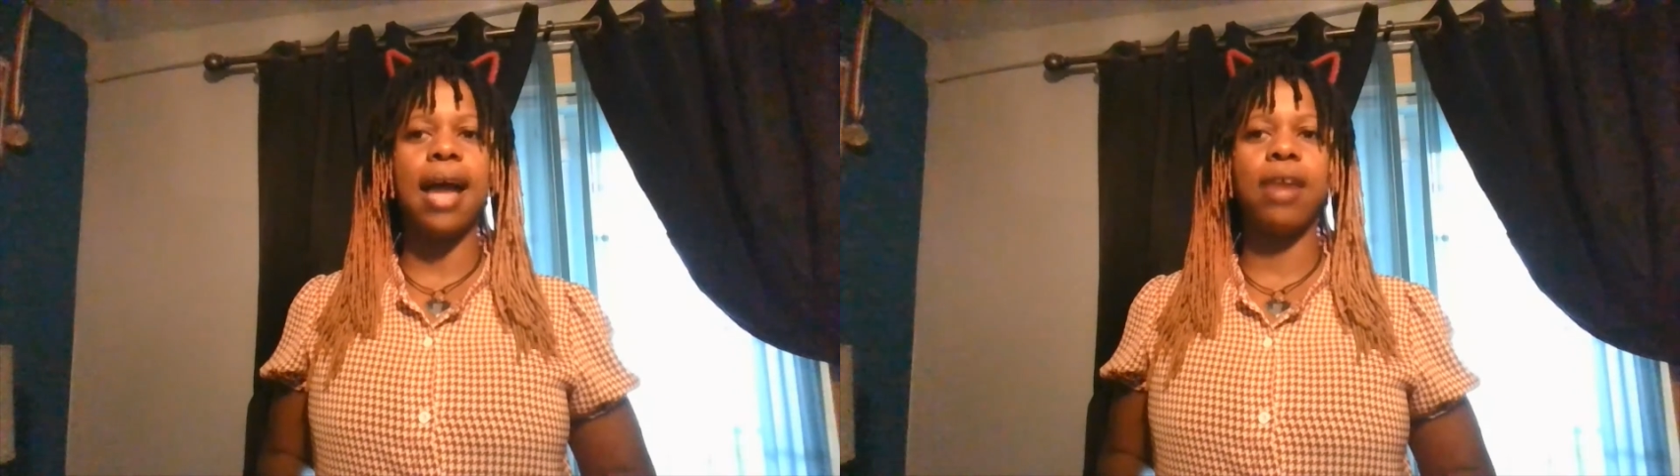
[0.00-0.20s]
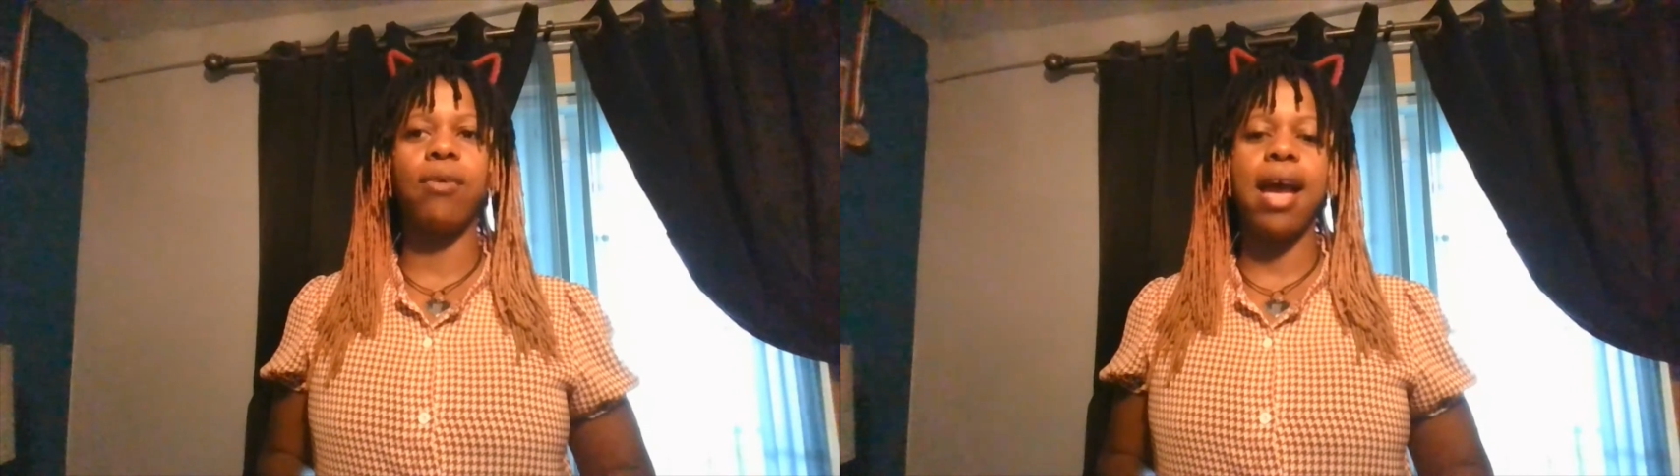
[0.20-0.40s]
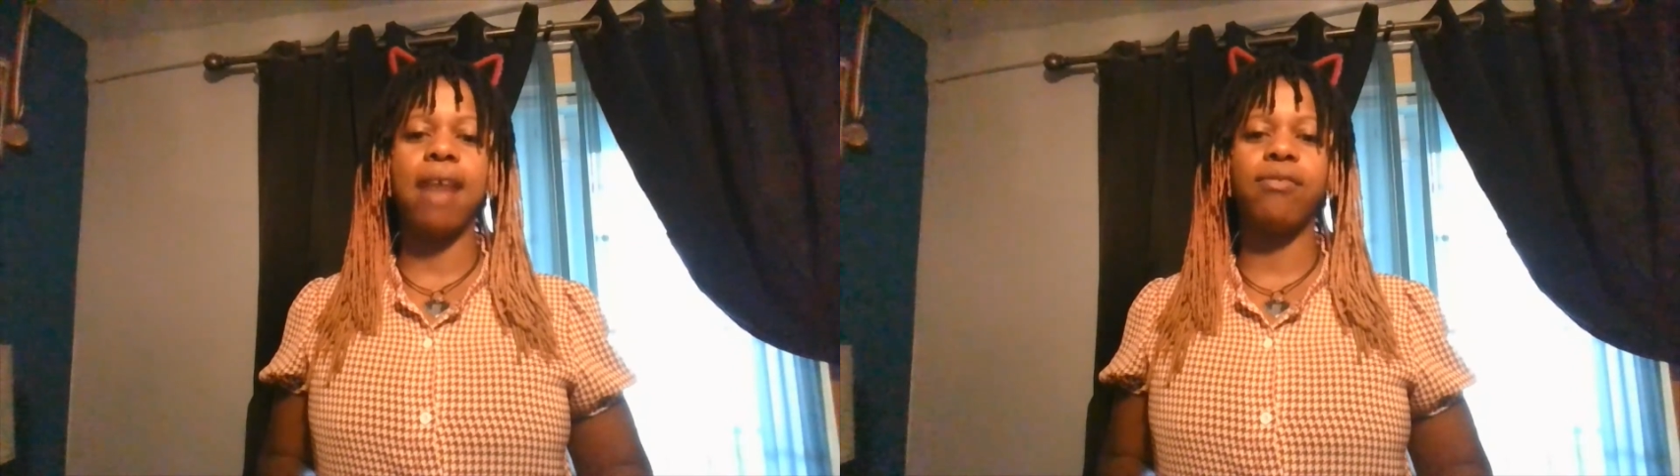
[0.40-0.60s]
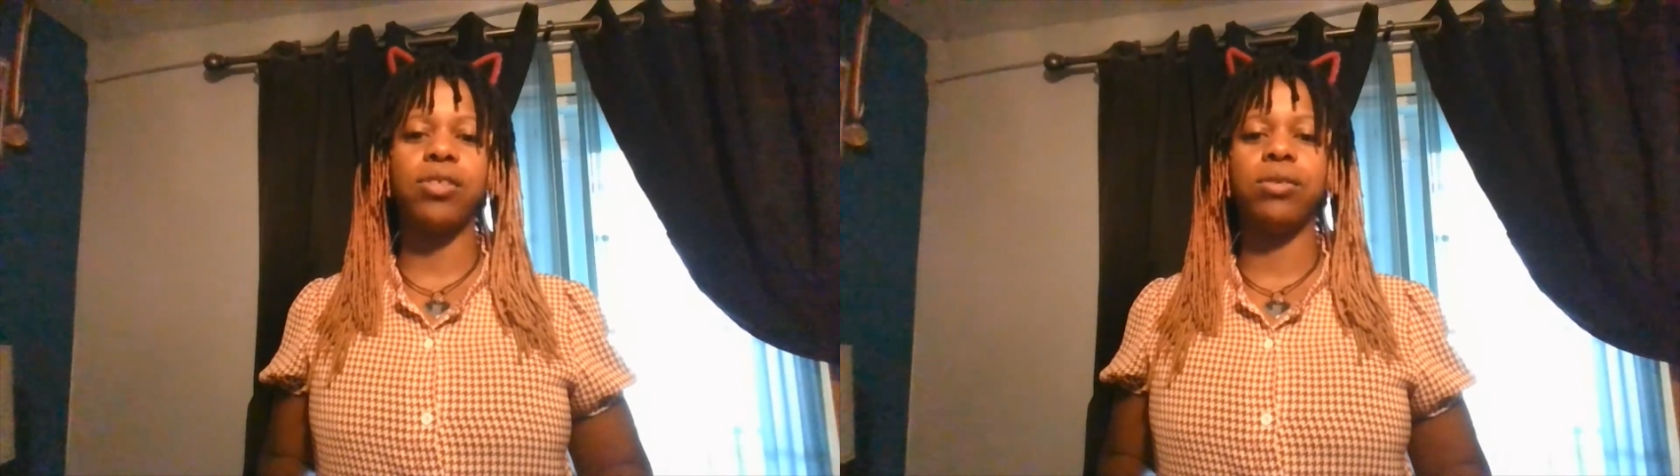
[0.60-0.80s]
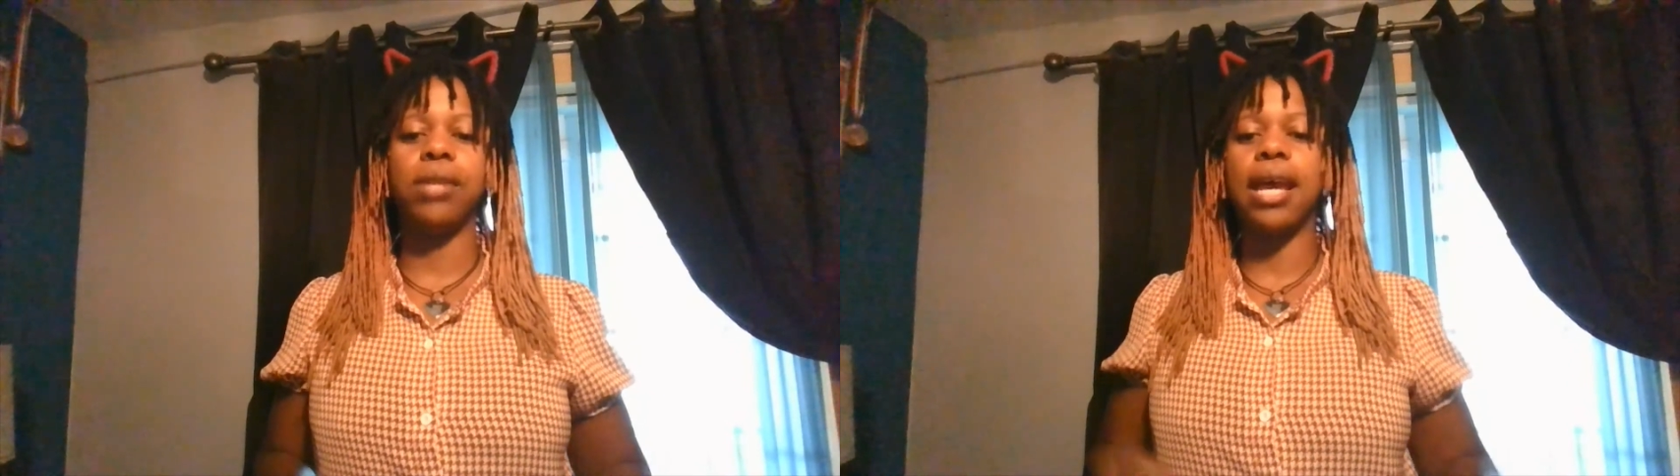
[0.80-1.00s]
I don't have
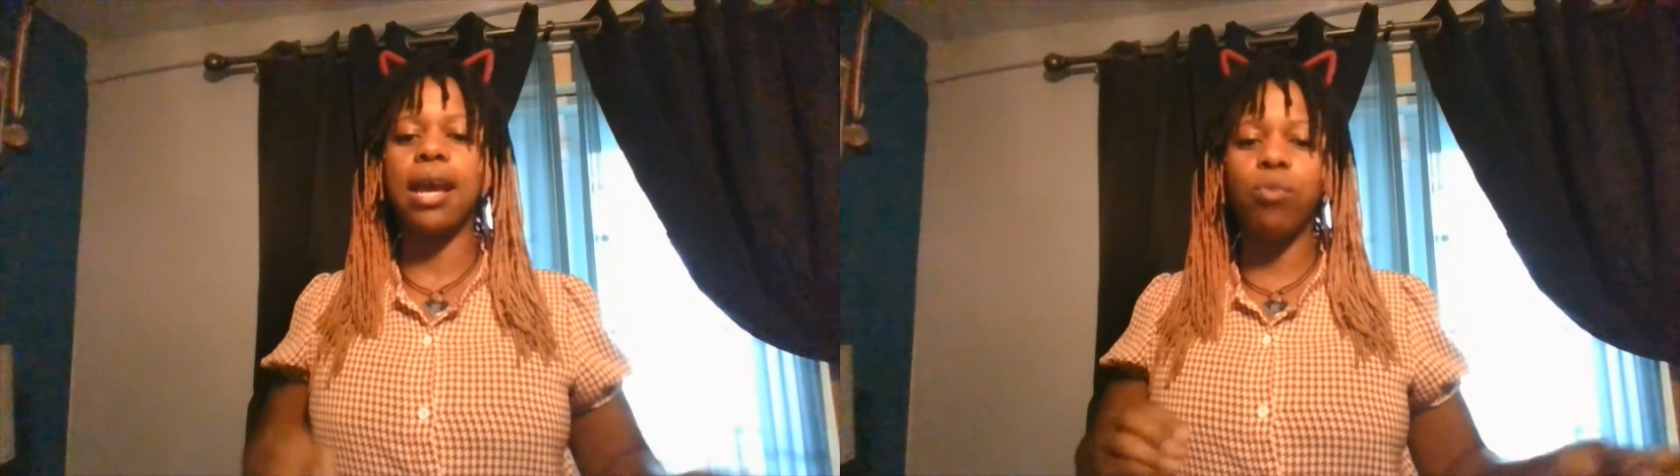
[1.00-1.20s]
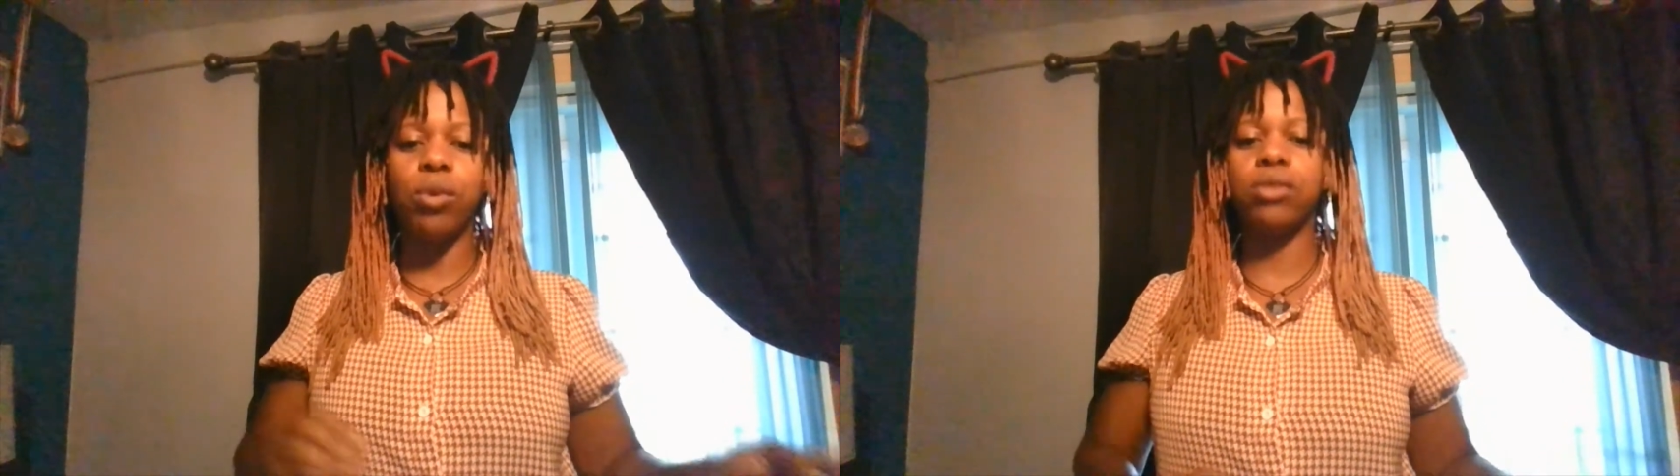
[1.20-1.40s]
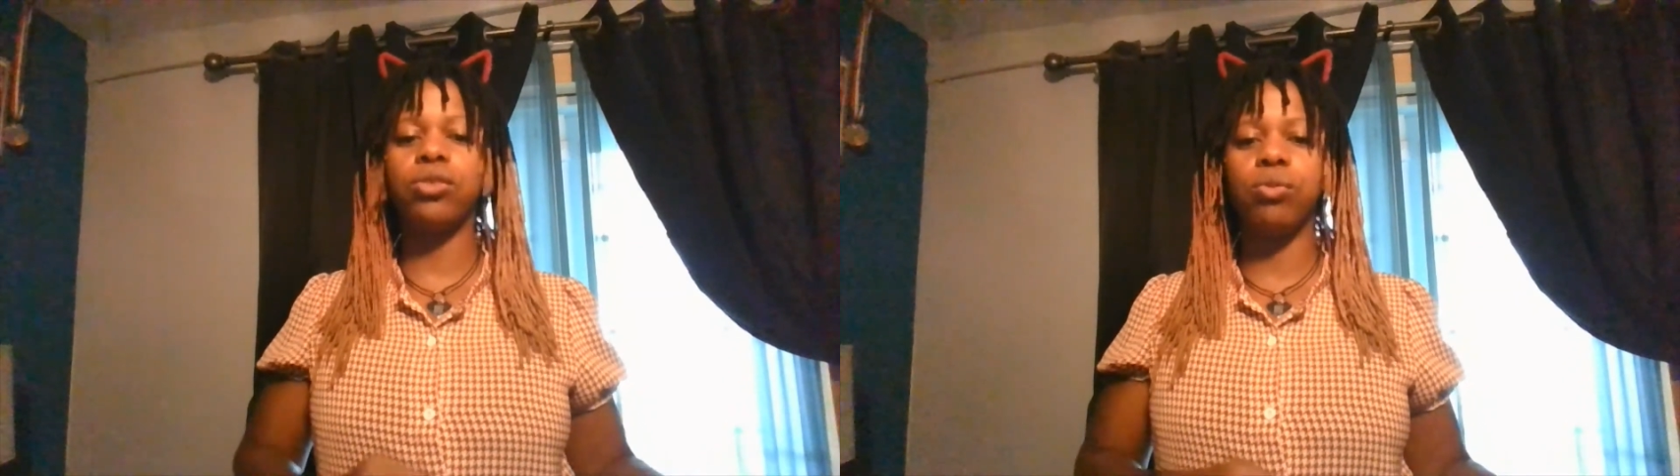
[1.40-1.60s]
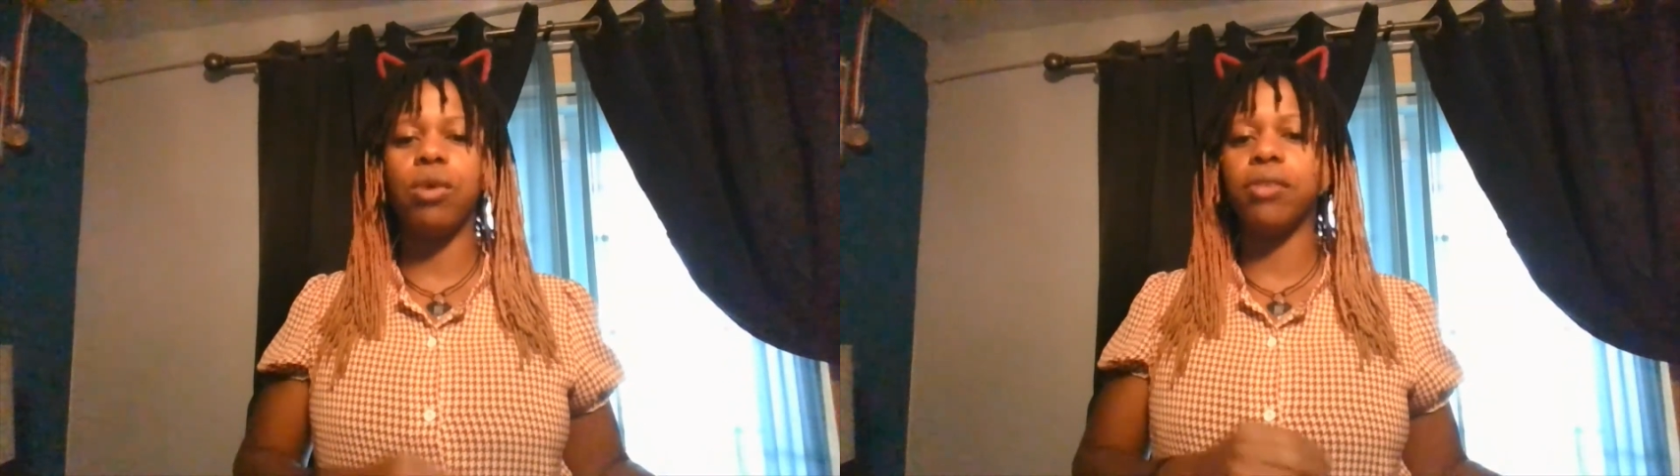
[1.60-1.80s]
to like I will do